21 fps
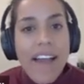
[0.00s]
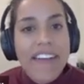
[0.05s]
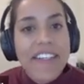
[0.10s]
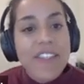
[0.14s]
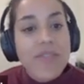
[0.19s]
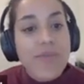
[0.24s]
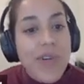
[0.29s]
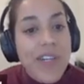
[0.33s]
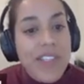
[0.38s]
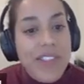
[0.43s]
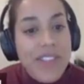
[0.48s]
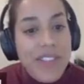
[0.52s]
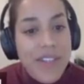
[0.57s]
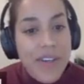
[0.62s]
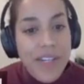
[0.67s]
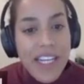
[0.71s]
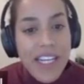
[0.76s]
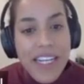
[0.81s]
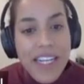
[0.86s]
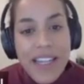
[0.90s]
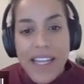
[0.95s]
And it's worth
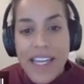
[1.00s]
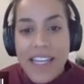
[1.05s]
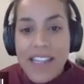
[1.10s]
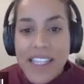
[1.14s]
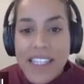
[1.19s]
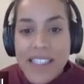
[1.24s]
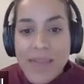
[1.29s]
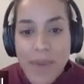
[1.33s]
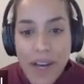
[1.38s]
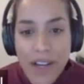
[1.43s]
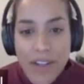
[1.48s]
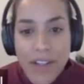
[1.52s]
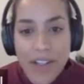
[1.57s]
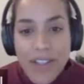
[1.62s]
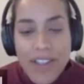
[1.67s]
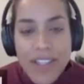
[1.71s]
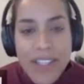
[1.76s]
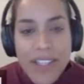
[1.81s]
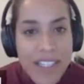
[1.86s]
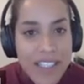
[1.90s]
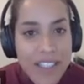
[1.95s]
noting that in these
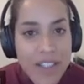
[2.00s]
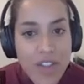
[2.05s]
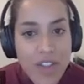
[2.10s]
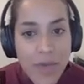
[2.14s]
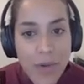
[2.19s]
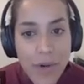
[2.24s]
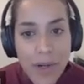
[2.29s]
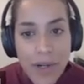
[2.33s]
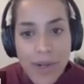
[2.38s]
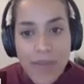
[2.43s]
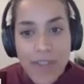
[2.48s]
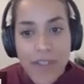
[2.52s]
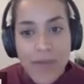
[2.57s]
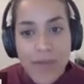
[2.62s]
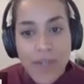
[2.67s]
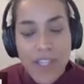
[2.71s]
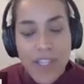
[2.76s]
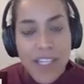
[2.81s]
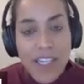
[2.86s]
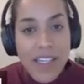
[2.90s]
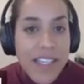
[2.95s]
models, the disks formed
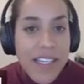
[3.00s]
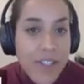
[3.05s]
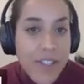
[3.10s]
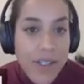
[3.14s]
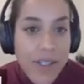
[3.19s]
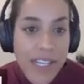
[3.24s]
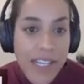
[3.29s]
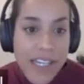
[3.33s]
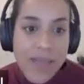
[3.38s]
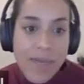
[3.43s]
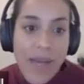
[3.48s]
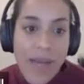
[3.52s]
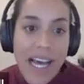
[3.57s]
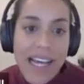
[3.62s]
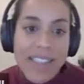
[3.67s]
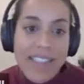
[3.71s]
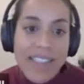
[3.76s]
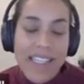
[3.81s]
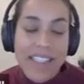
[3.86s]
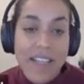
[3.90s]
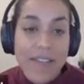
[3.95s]
with an initial dust
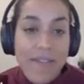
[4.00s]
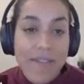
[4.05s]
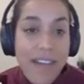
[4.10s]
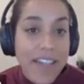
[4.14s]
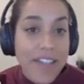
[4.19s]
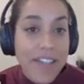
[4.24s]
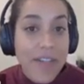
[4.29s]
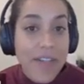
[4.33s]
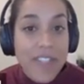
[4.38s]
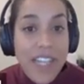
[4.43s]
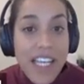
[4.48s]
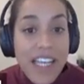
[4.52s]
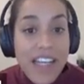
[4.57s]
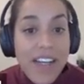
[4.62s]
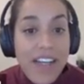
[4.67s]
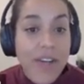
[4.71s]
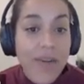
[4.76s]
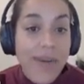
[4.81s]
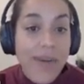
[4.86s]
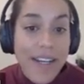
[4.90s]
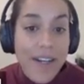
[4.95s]
mass that's a factor of
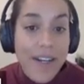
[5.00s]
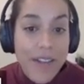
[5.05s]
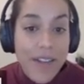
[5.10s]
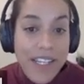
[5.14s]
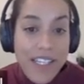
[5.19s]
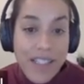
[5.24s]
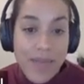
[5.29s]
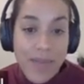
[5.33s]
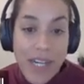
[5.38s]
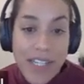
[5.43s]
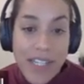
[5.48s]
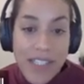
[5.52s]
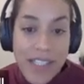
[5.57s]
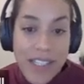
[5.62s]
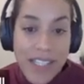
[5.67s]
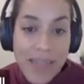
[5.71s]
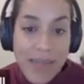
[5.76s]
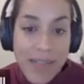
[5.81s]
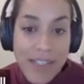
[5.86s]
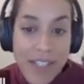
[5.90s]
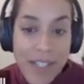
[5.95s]
10 greater than is
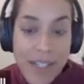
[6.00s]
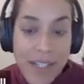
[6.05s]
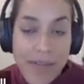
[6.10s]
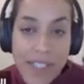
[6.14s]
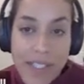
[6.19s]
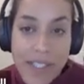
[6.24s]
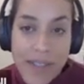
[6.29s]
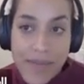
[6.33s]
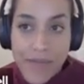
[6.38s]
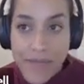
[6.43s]
presently observed.